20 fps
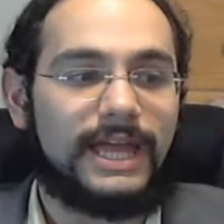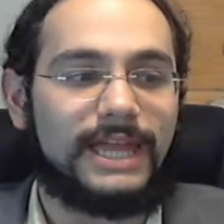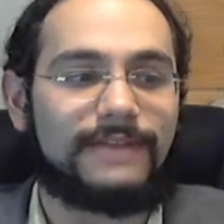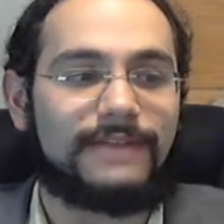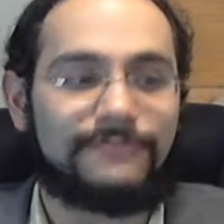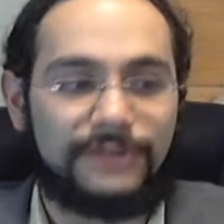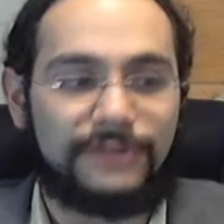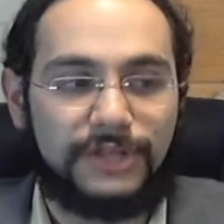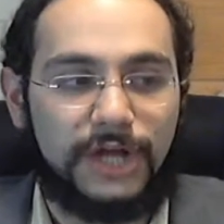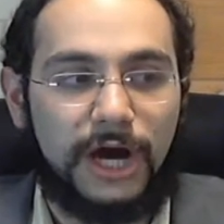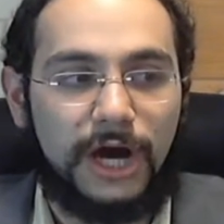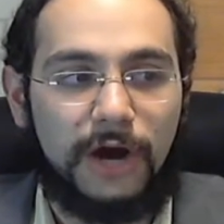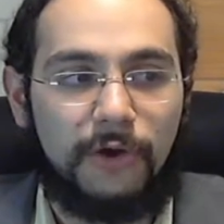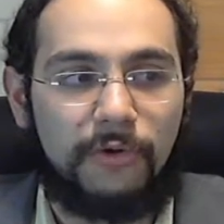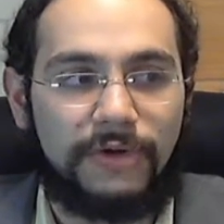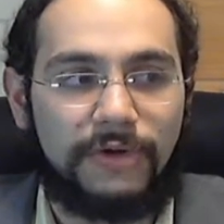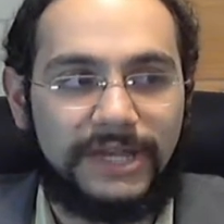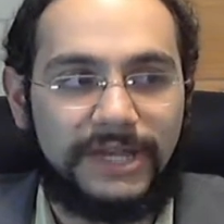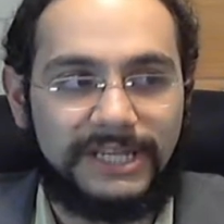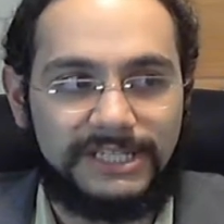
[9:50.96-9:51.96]
Even
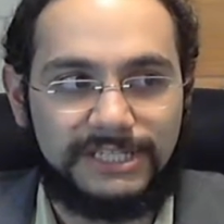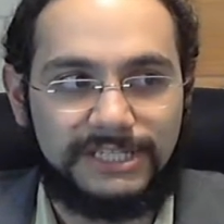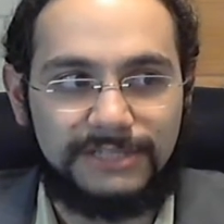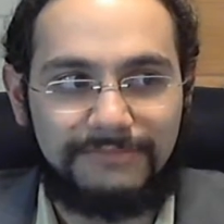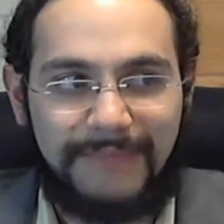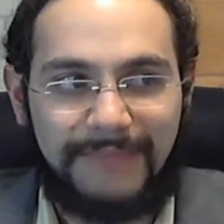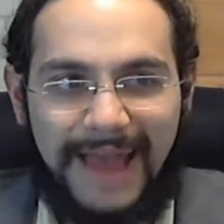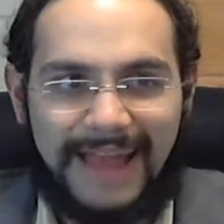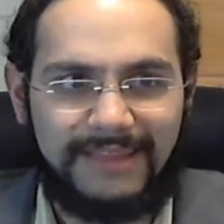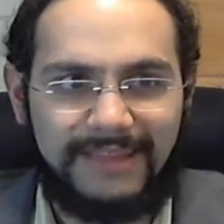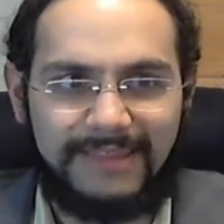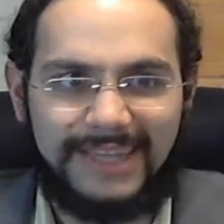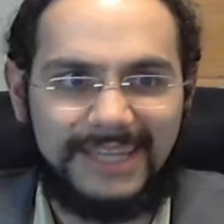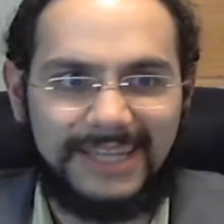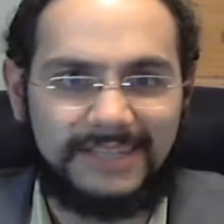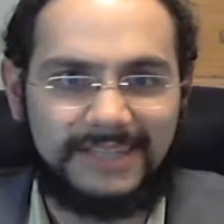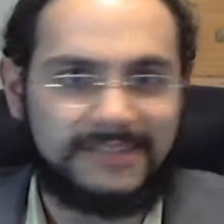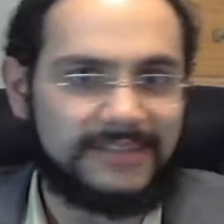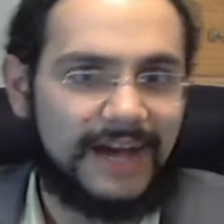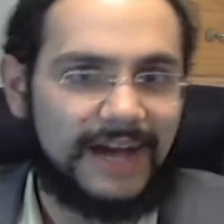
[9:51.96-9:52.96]
though he spent
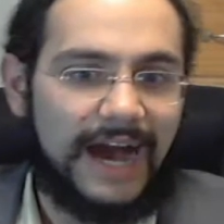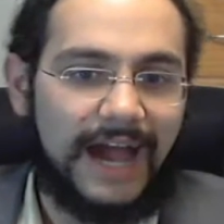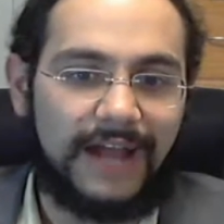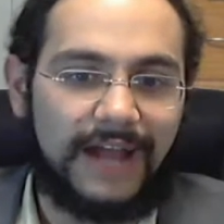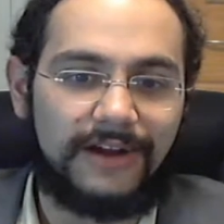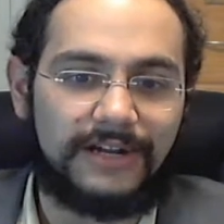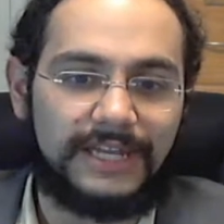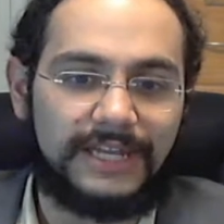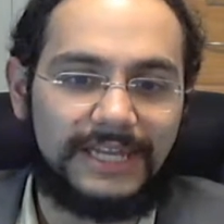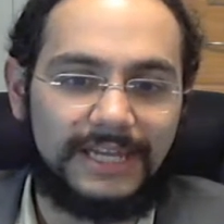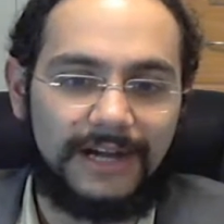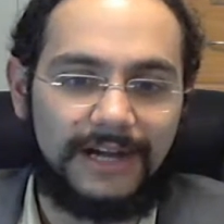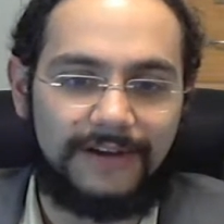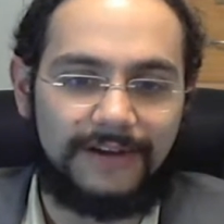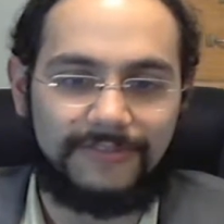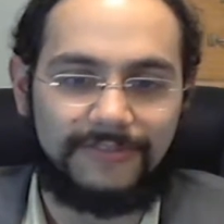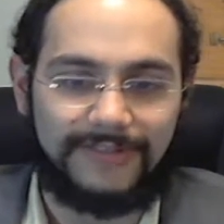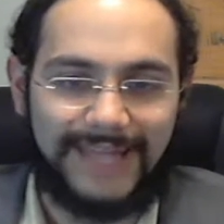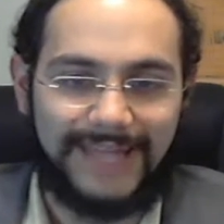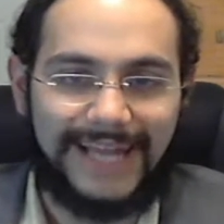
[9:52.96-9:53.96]
the entirety
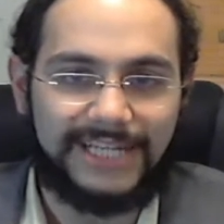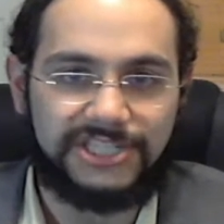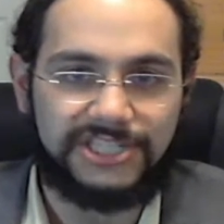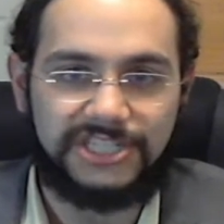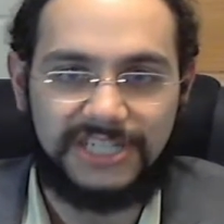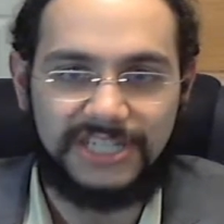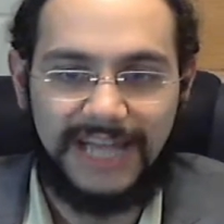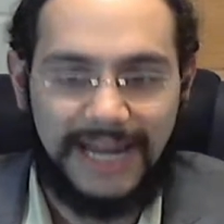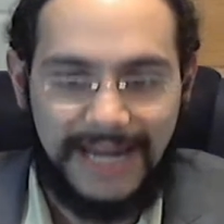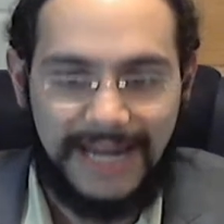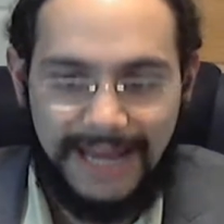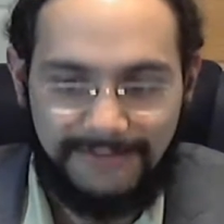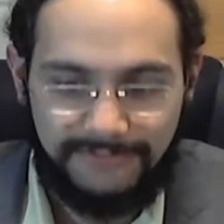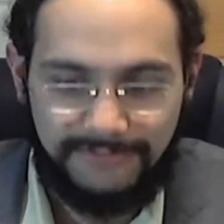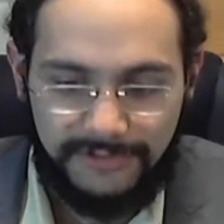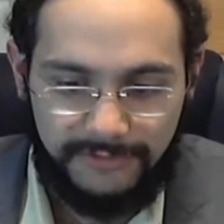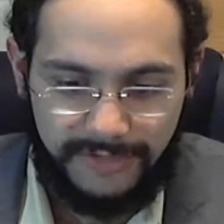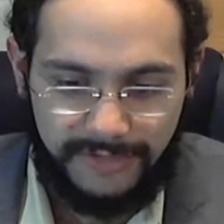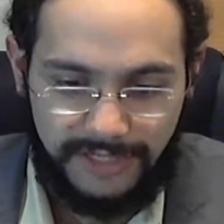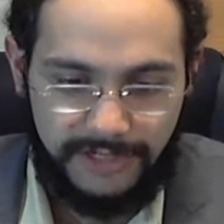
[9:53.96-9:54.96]
of election night,
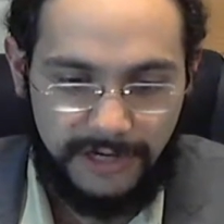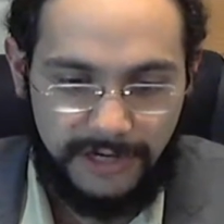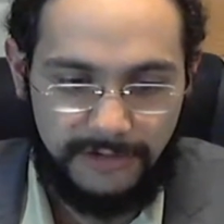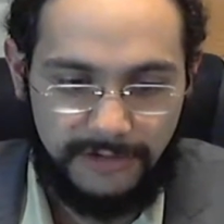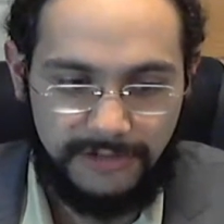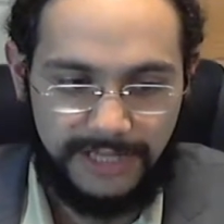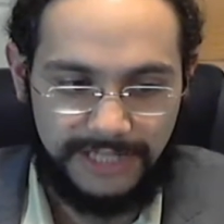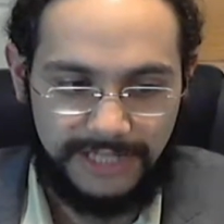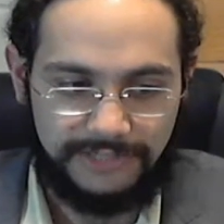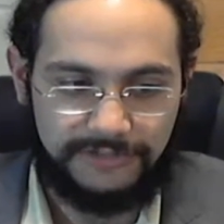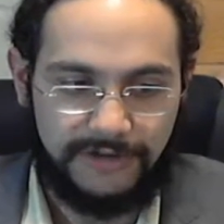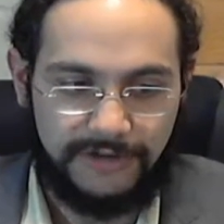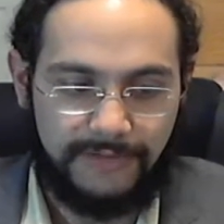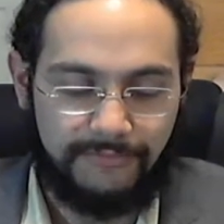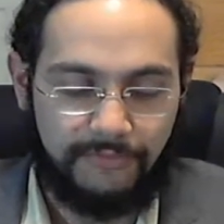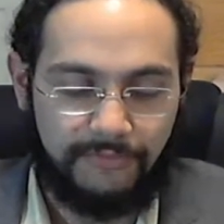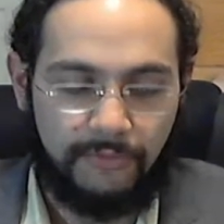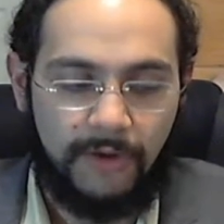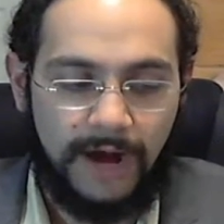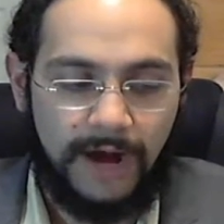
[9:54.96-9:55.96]
after we know that
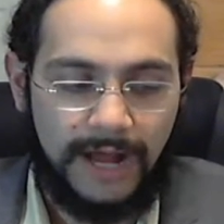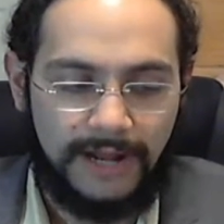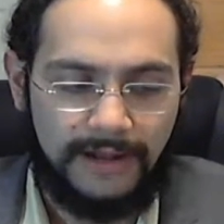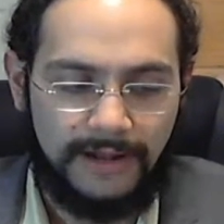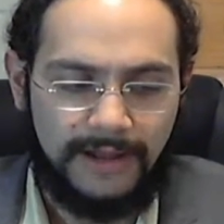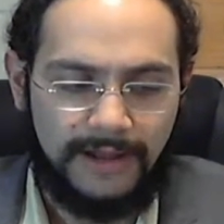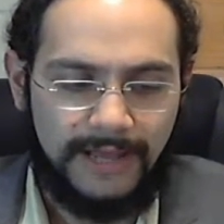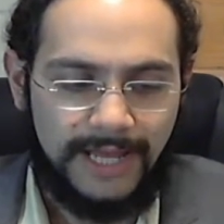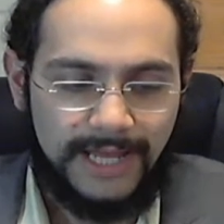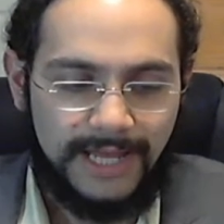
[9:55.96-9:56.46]
Trump won,